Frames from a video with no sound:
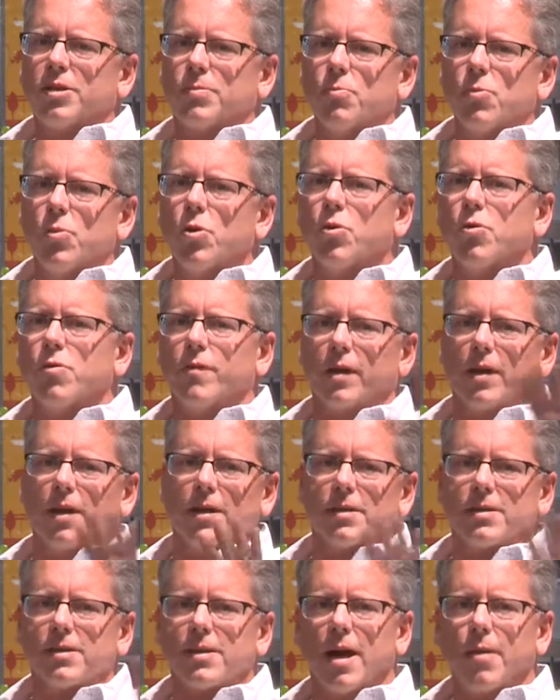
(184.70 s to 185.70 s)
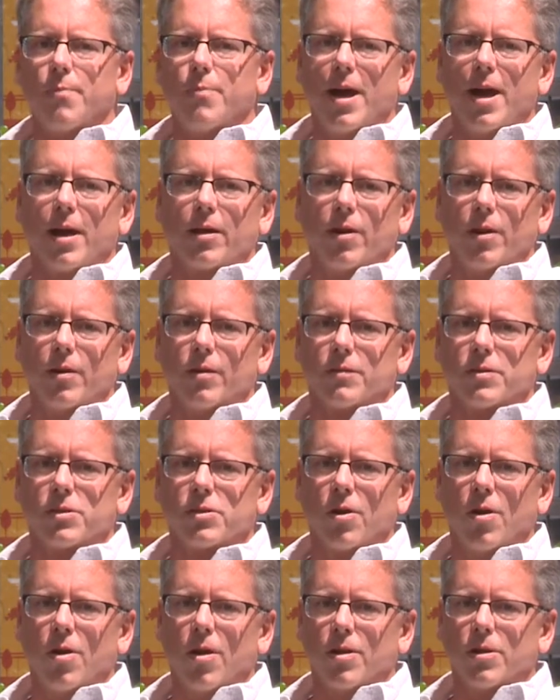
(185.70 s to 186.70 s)
move against that background of
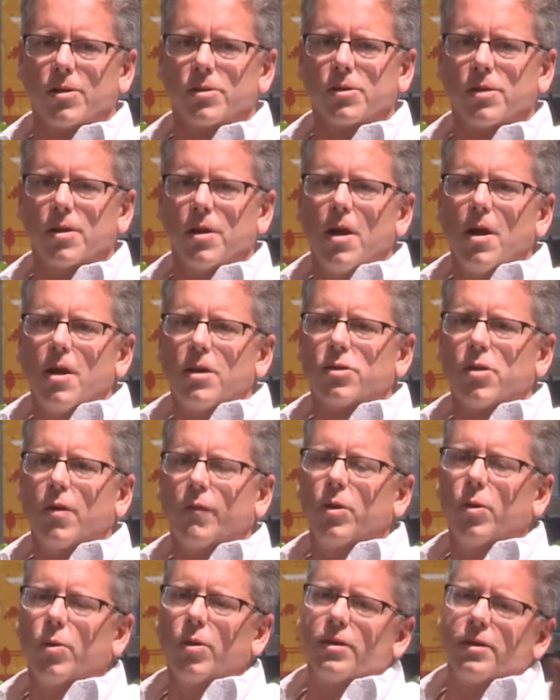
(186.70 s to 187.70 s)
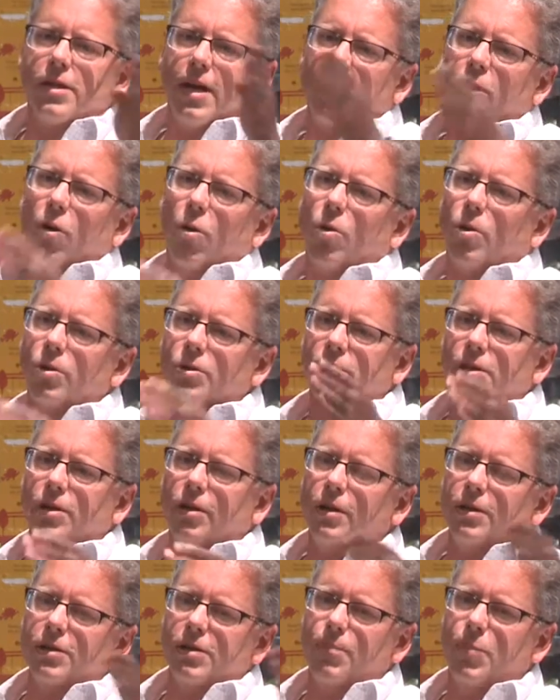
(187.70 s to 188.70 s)
stars. So if you were to take a whole
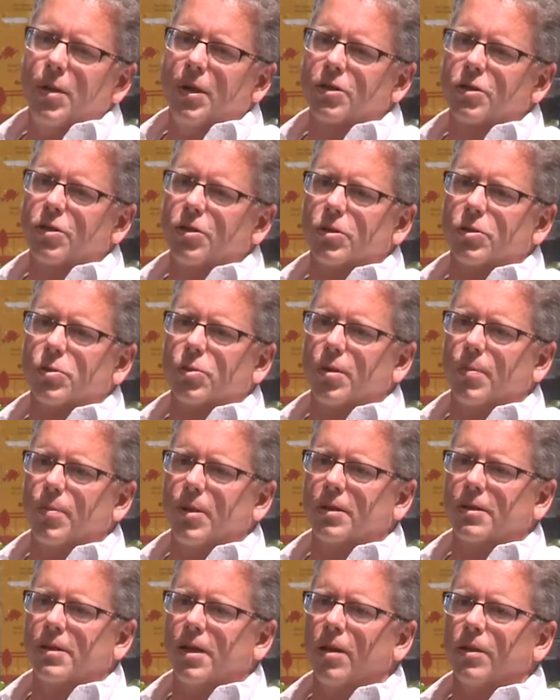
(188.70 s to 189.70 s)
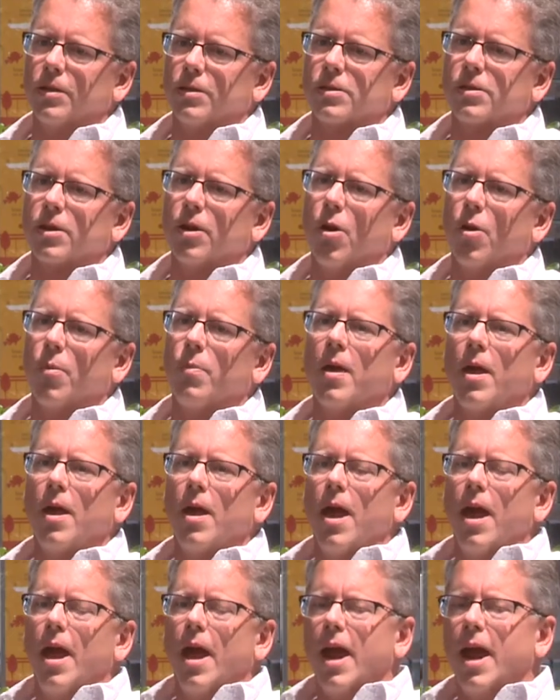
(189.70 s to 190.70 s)
series of pictures with a big telescope
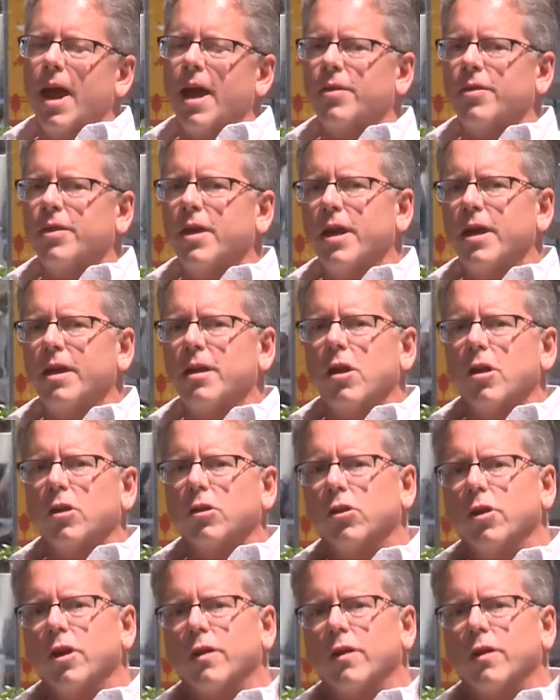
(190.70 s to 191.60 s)
and then look